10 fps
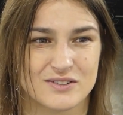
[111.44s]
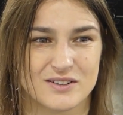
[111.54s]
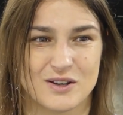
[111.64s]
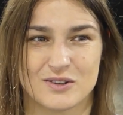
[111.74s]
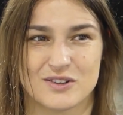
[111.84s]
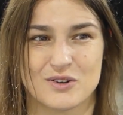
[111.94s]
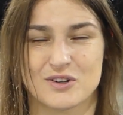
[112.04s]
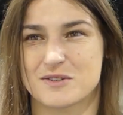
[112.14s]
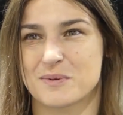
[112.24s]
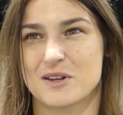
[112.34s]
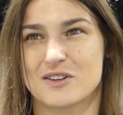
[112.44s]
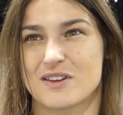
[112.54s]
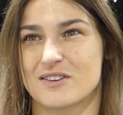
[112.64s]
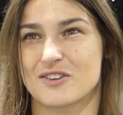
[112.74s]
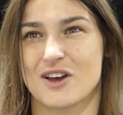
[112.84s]
you know, the undisputed
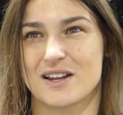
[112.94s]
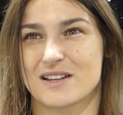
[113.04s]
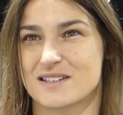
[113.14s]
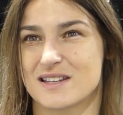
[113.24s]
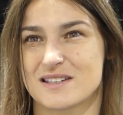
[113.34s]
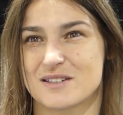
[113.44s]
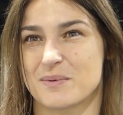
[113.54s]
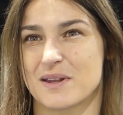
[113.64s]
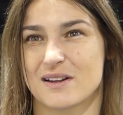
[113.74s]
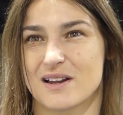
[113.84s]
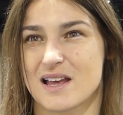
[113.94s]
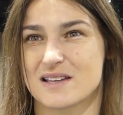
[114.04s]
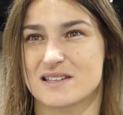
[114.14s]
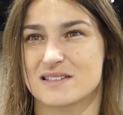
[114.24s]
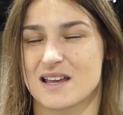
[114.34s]
title is, is the pinnacle,
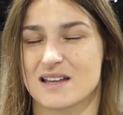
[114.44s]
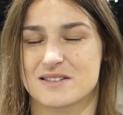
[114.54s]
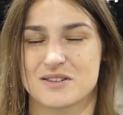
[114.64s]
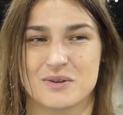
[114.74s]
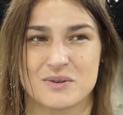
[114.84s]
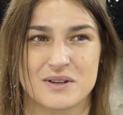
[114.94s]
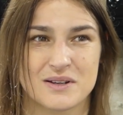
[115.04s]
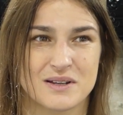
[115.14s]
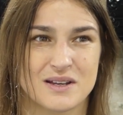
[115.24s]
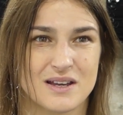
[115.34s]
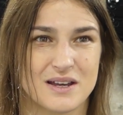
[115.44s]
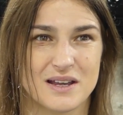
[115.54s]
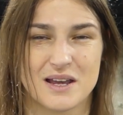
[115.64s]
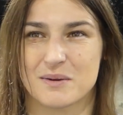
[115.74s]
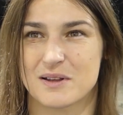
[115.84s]
as I said. So
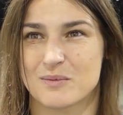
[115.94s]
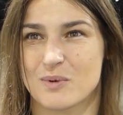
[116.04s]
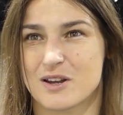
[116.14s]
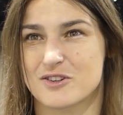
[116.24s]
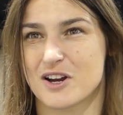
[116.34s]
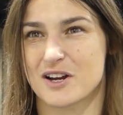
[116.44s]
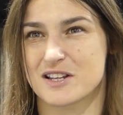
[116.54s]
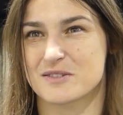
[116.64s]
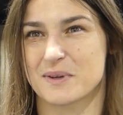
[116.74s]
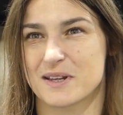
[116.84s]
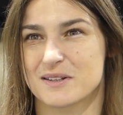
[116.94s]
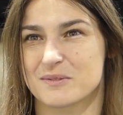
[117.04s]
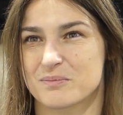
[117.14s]
yeah, what a journey it's been.